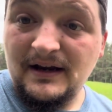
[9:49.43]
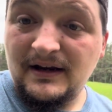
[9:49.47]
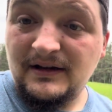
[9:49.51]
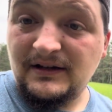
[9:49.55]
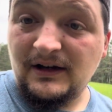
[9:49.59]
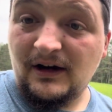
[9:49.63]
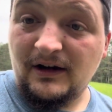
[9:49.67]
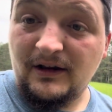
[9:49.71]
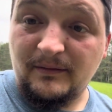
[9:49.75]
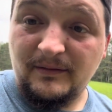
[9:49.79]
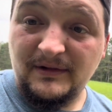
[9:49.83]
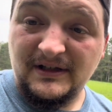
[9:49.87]

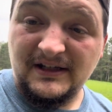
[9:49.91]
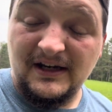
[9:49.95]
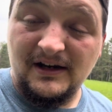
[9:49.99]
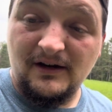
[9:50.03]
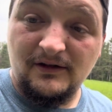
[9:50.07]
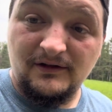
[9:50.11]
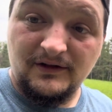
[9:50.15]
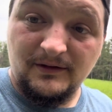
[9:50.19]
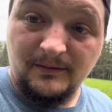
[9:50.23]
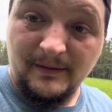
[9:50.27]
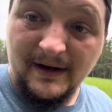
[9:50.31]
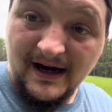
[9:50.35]
Sorry, the
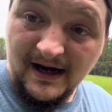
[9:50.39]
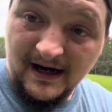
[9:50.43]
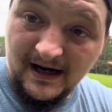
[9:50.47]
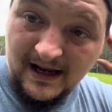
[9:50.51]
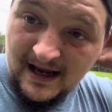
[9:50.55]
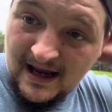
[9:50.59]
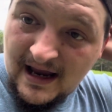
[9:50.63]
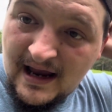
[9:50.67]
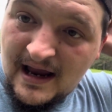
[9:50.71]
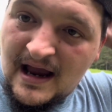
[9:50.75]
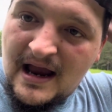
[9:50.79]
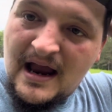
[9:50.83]
mosquitoes are bad.
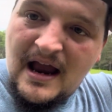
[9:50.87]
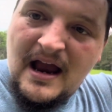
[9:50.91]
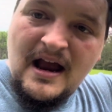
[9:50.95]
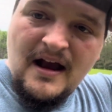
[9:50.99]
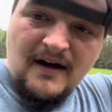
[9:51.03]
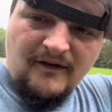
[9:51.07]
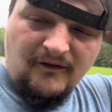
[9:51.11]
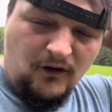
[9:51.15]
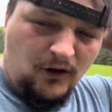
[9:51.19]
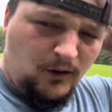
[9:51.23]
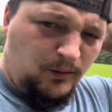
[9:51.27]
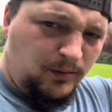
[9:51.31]

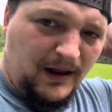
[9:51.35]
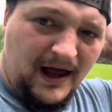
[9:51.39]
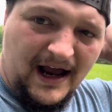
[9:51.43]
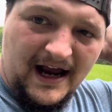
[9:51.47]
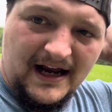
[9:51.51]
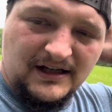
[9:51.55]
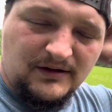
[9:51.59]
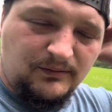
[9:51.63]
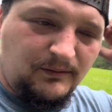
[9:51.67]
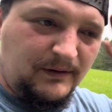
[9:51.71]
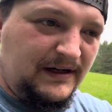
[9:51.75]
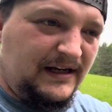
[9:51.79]
Full
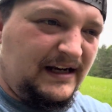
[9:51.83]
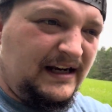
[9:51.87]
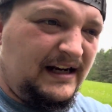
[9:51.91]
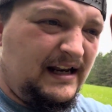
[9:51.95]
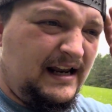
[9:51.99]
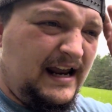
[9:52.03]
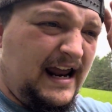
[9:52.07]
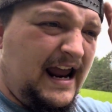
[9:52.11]
blast, we did it